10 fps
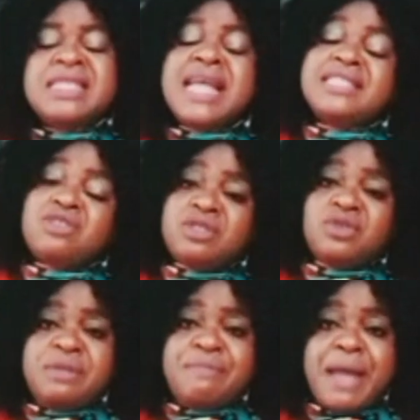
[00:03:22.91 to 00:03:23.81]
Let's go
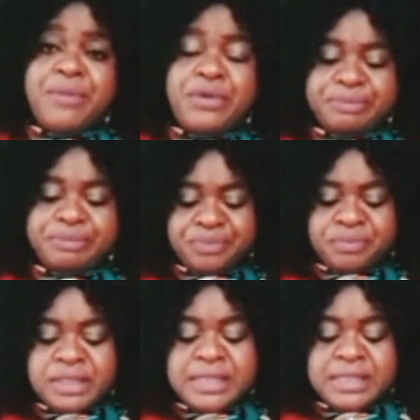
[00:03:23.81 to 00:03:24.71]
to the Bible.
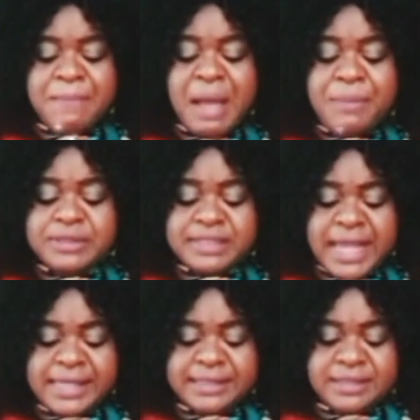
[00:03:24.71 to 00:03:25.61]
The Bible
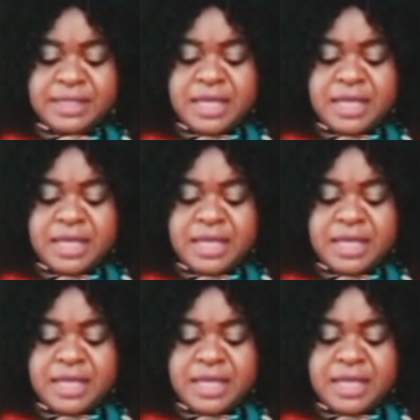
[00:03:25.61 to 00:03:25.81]
says